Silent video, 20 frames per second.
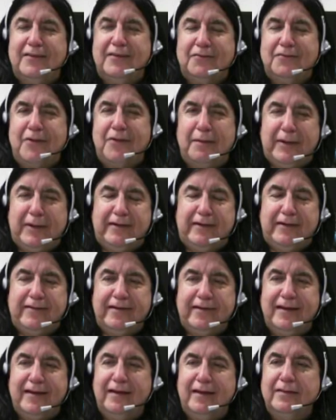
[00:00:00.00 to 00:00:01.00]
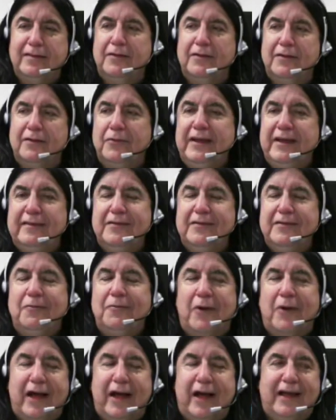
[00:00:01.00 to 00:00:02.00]
they say that's rubbish.
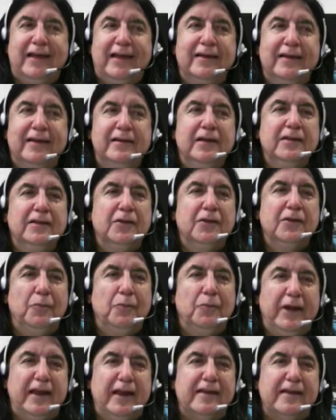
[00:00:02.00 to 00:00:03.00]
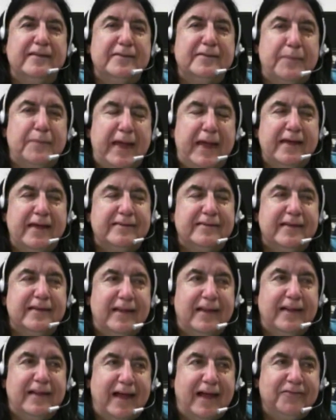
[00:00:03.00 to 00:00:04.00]
The reason why the
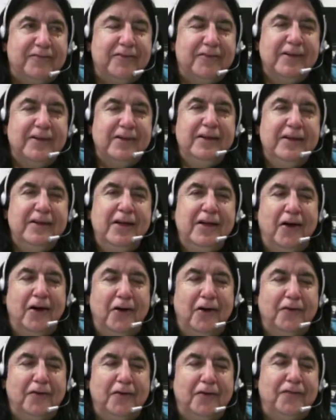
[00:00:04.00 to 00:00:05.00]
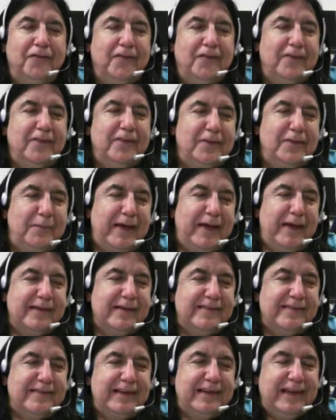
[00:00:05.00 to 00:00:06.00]
winner spares the life
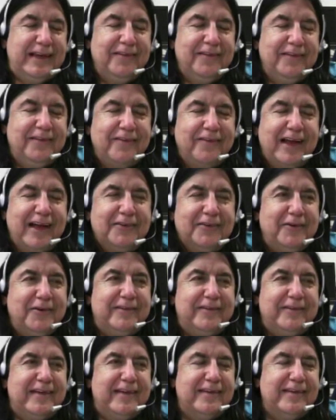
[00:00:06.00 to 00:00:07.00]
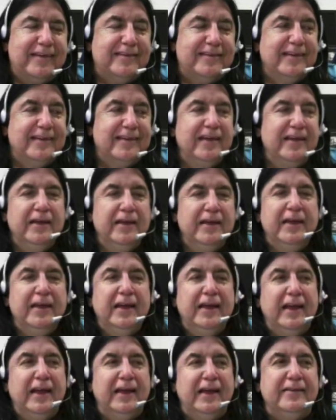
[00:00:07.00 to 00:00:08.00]
of the person he vanquishes
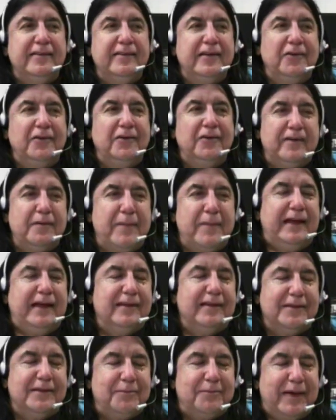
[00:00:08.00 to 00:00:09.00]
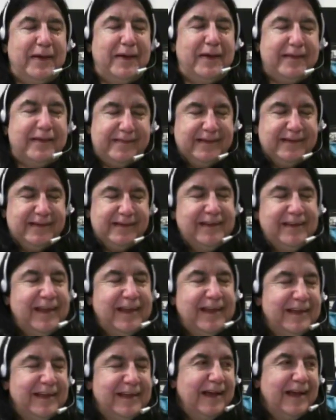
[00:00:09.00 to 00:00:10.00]
is in order to make the
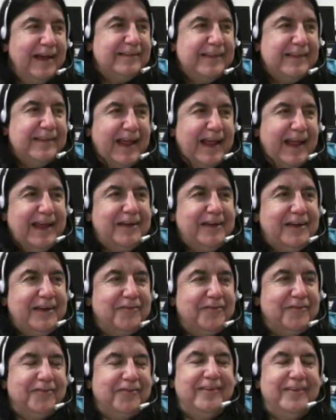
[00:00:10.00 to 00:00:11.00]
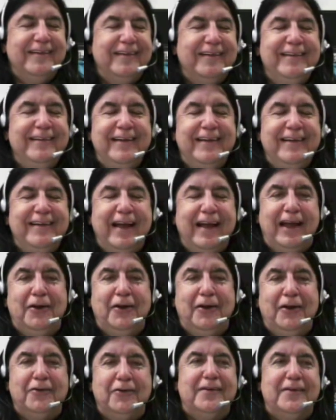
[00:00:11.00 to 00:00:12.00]
person a slave,
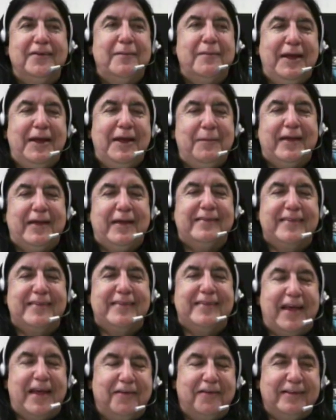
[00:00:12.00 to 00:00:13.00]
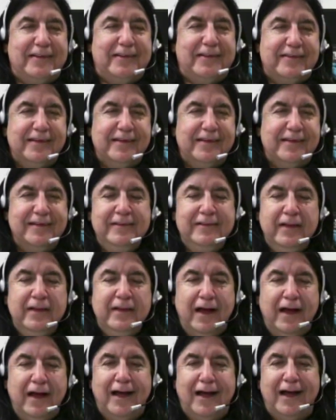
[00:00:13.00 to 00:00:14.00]
in order to make him a servant,
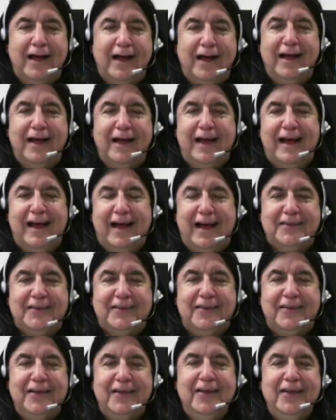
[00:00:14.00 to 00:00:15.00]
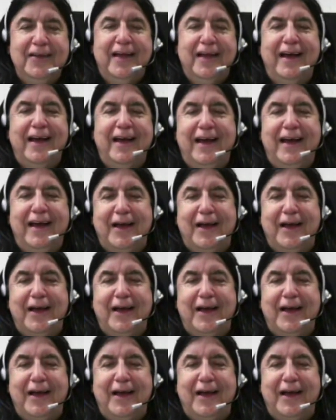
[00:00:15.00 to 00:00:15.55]
and